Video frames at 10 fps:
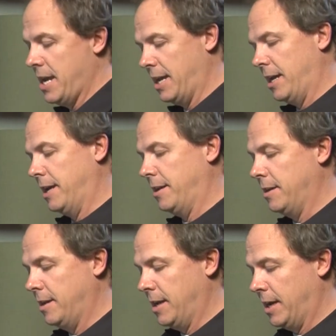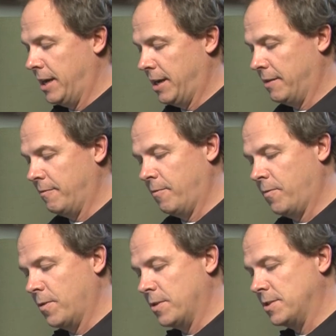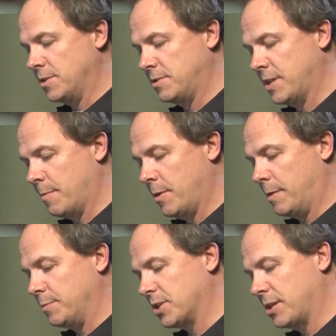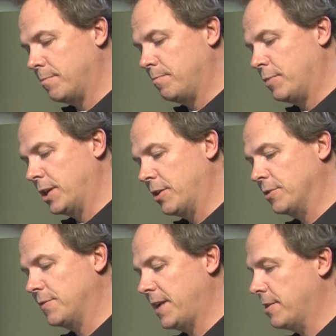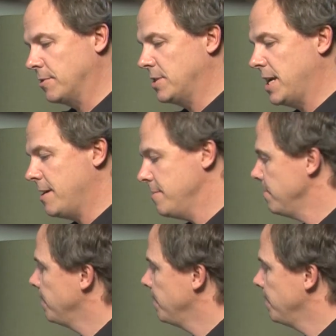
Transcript: And for this demo, I'm just going to bring those faders down.